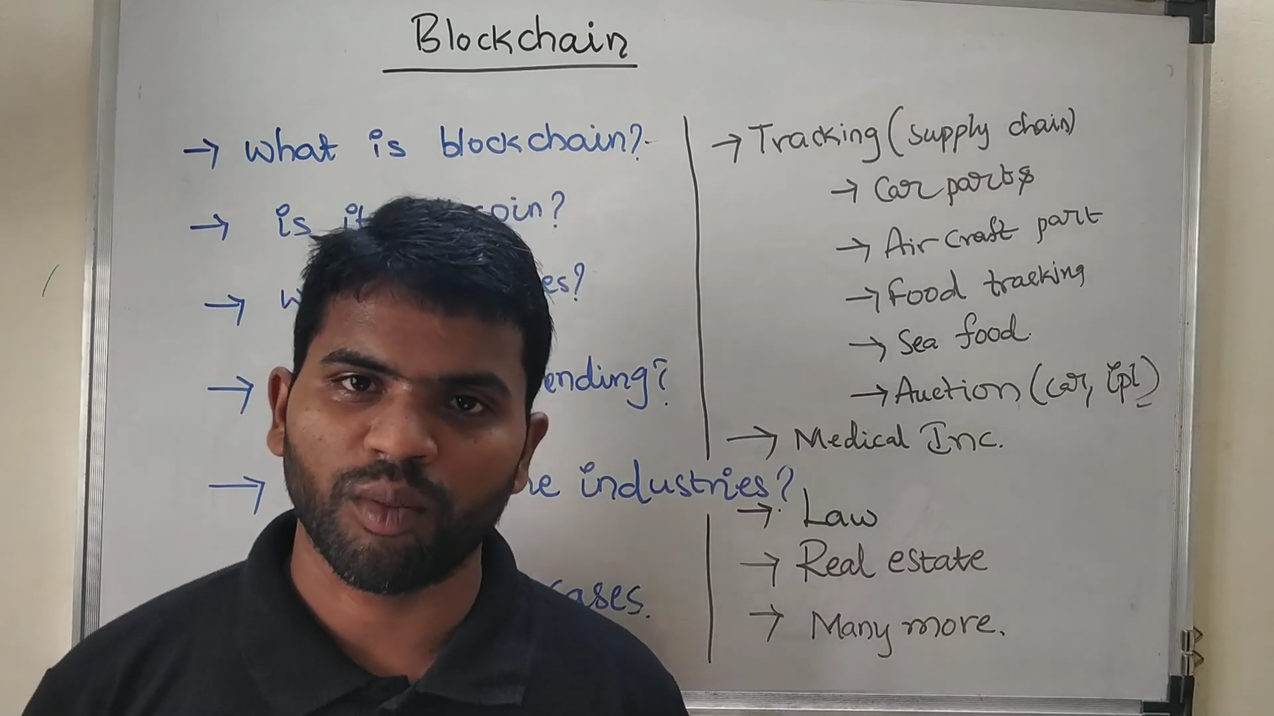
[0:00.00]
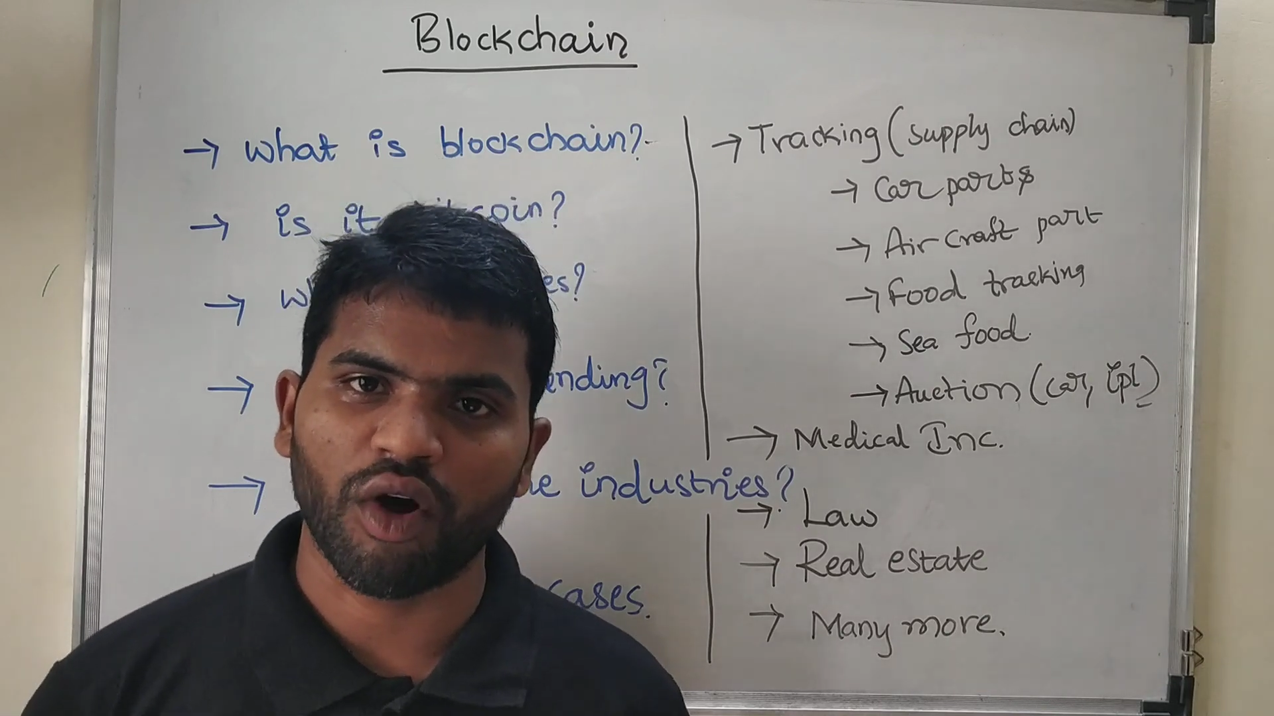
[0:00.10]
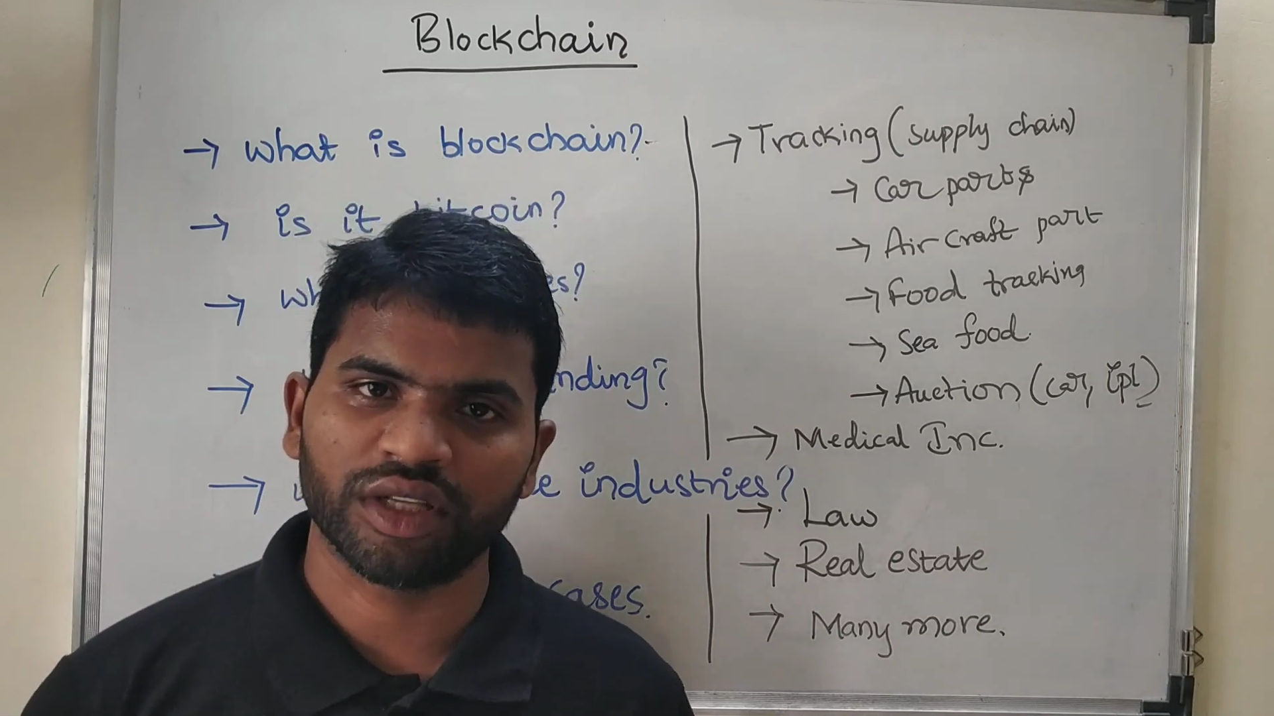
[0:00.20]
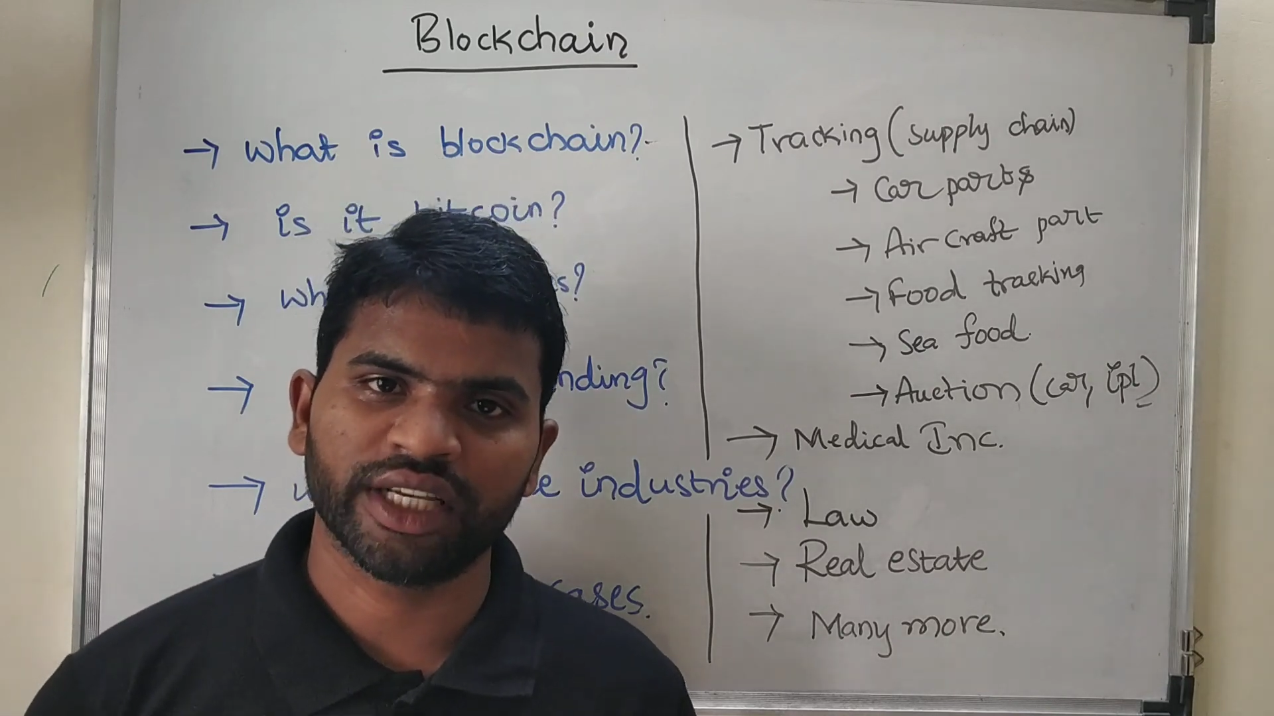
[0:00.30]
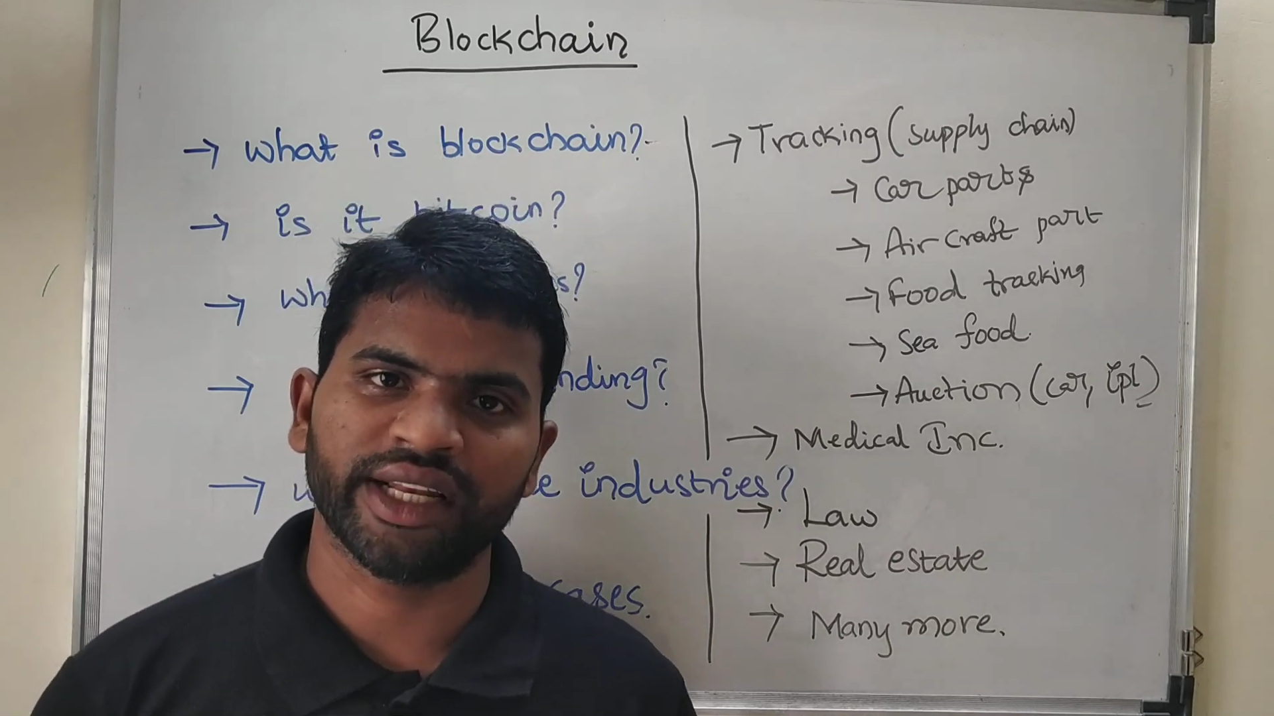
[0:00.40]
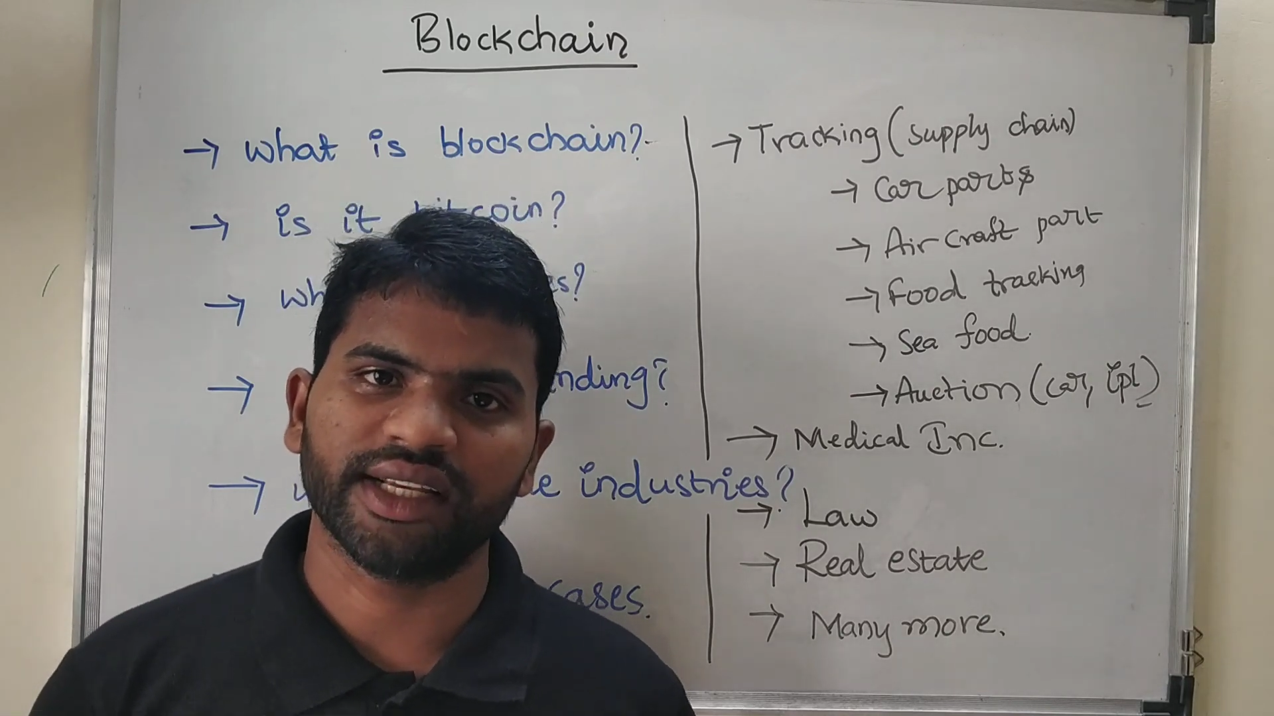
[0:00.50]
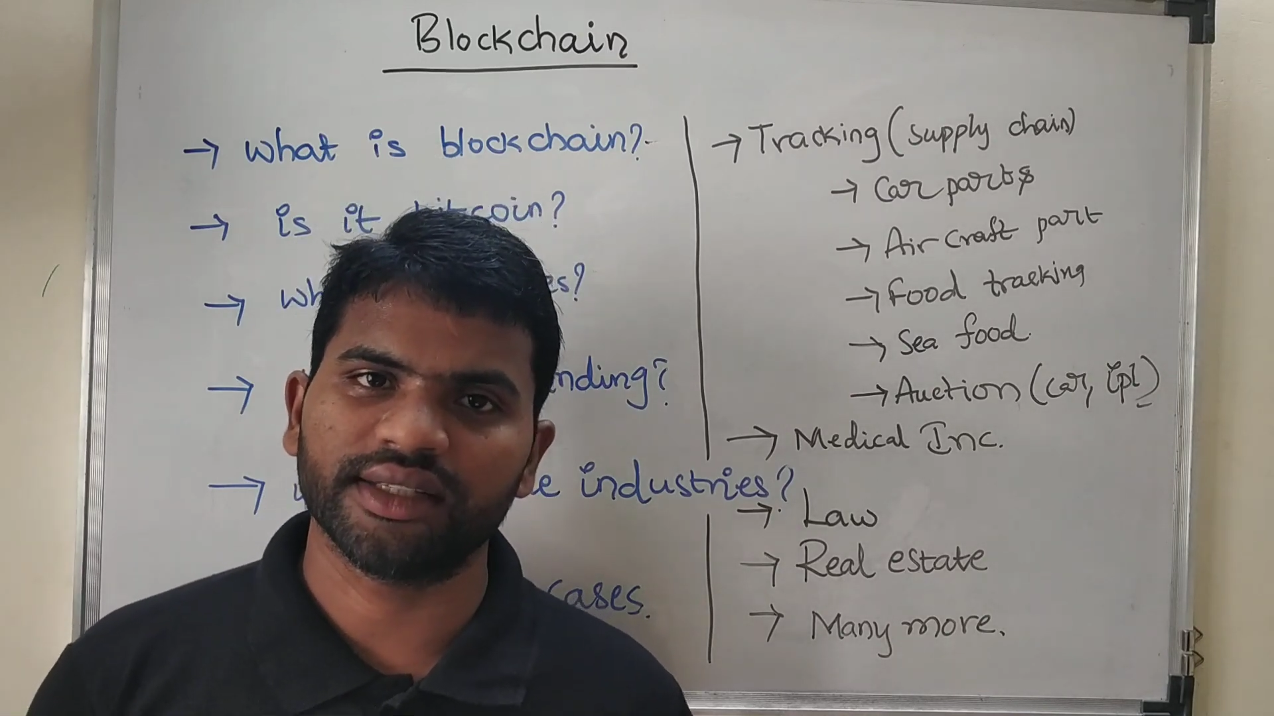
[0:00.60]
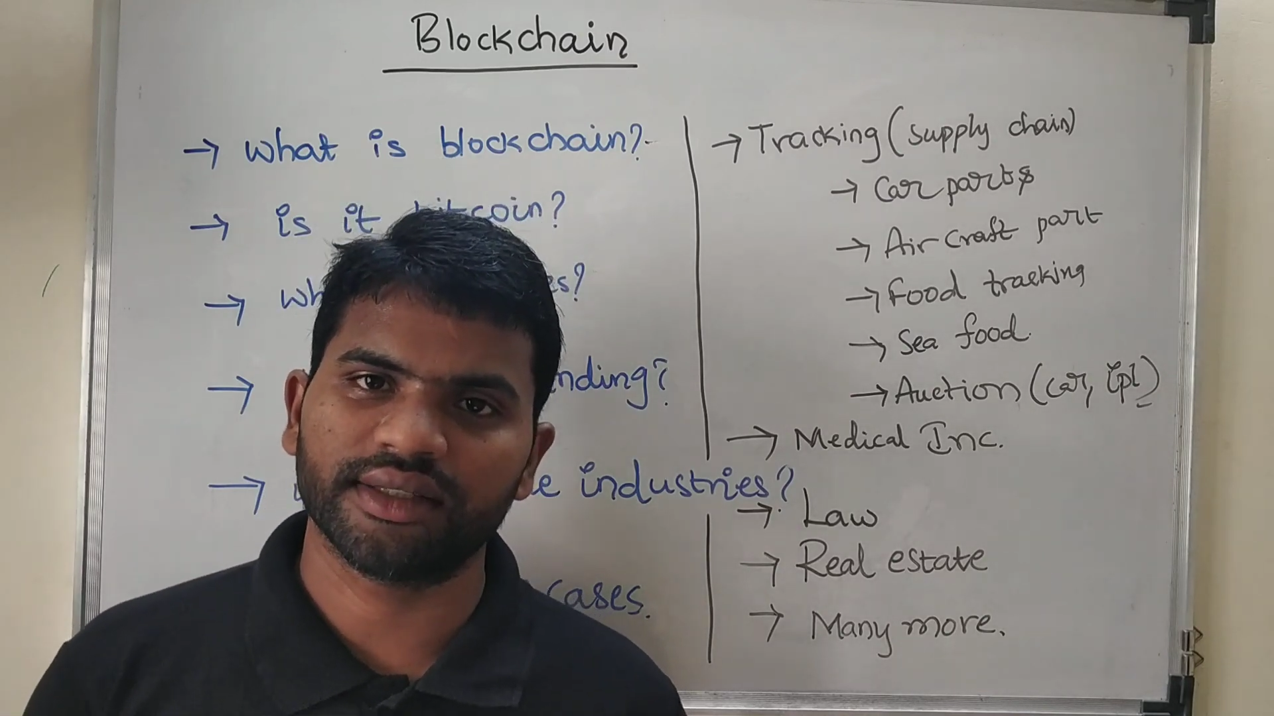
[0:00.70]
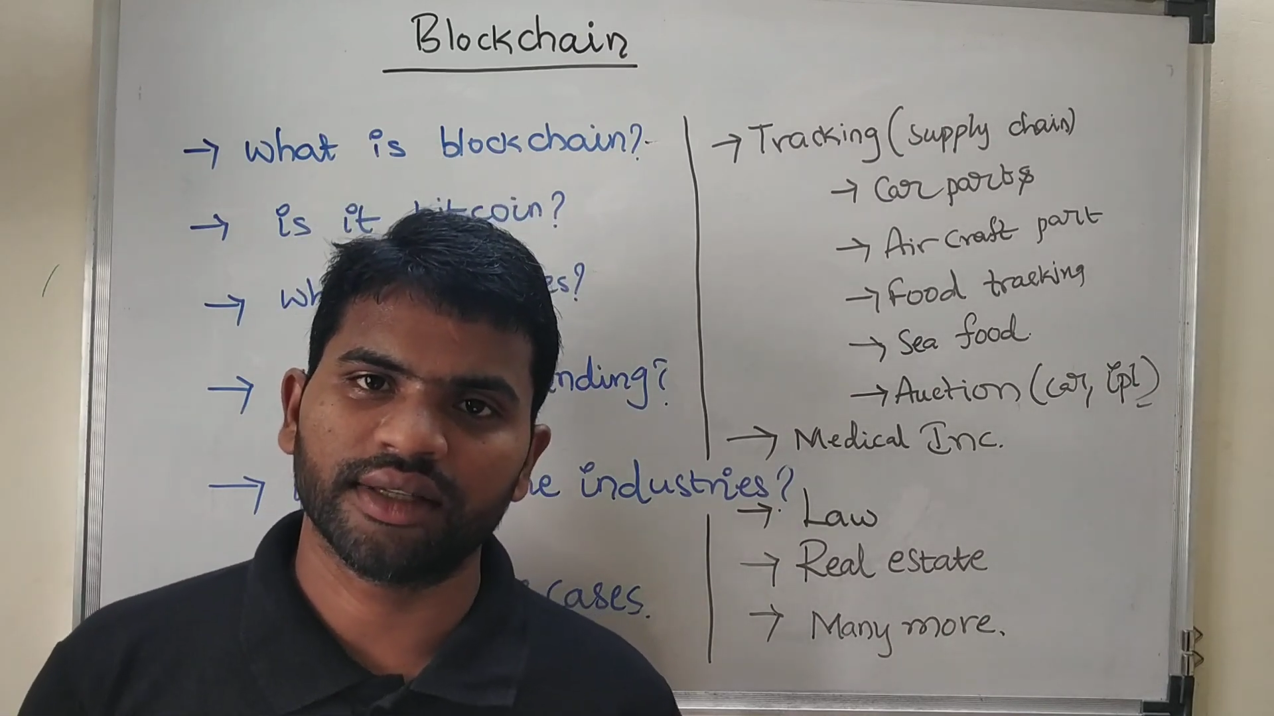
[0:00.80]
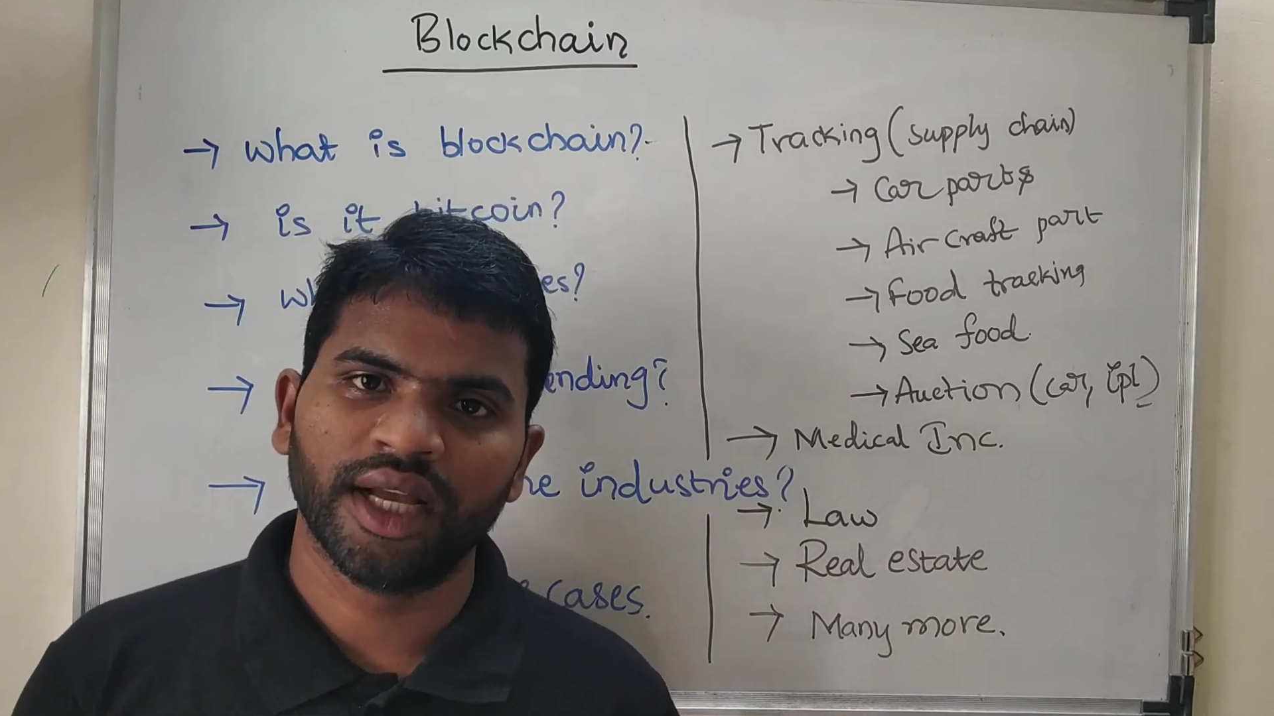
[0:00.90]
blockchain
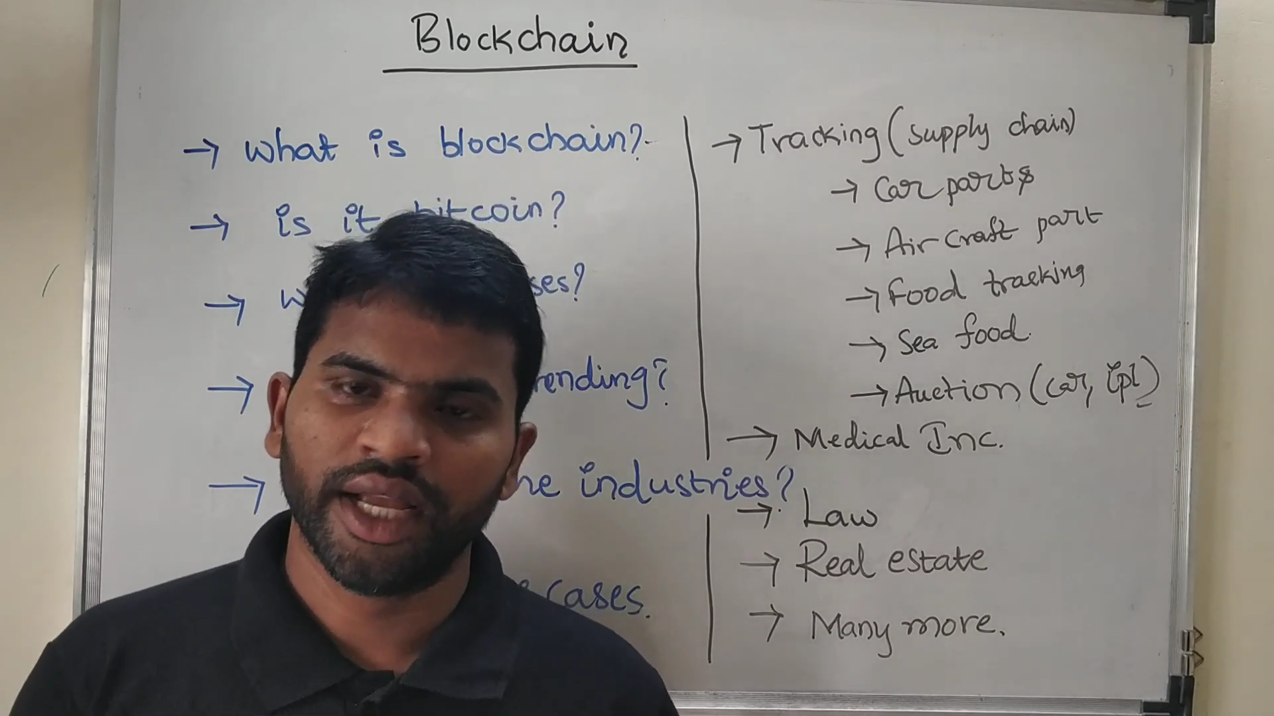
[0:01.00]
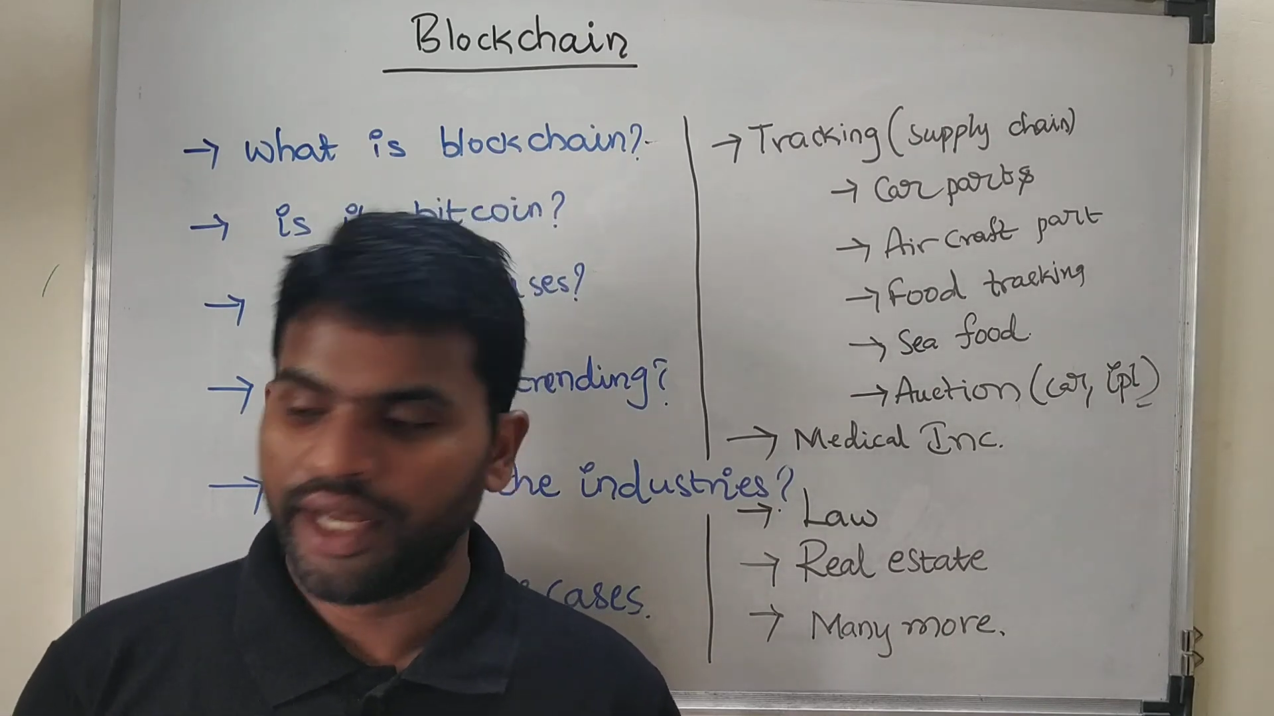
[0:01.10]
is